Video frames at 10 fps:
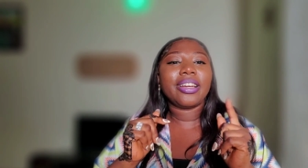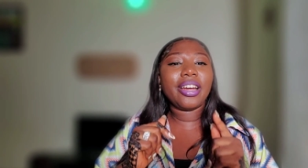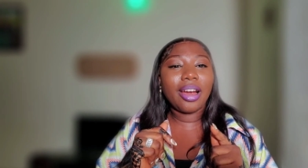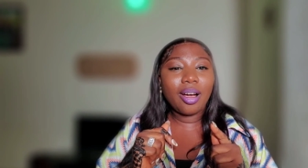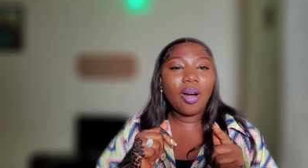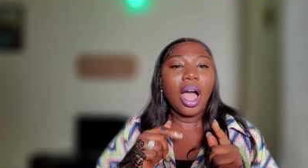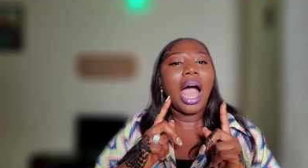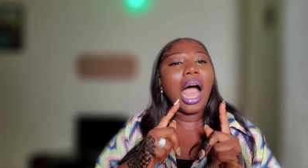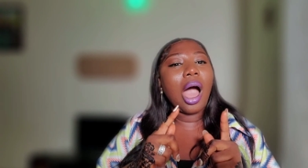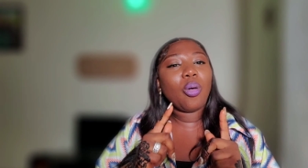Girl,
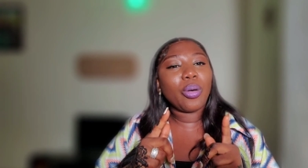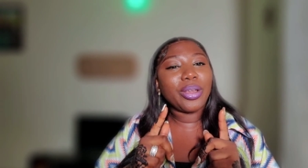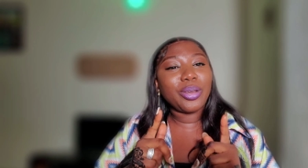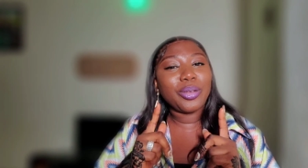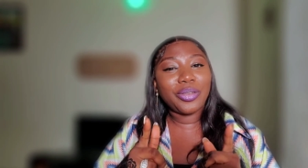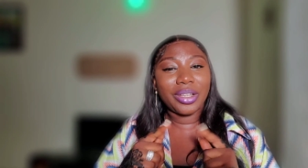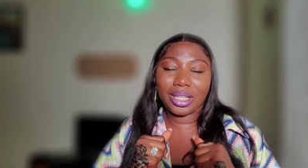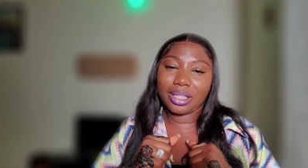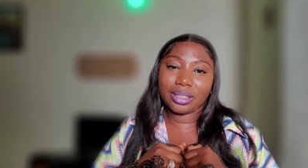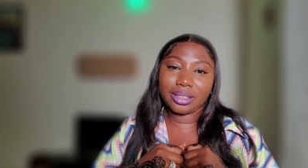how were you
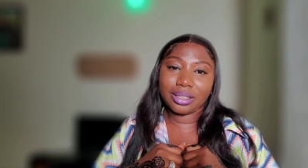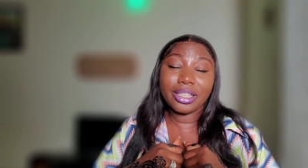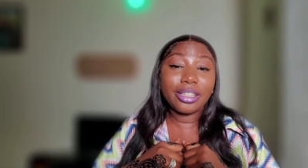feeling?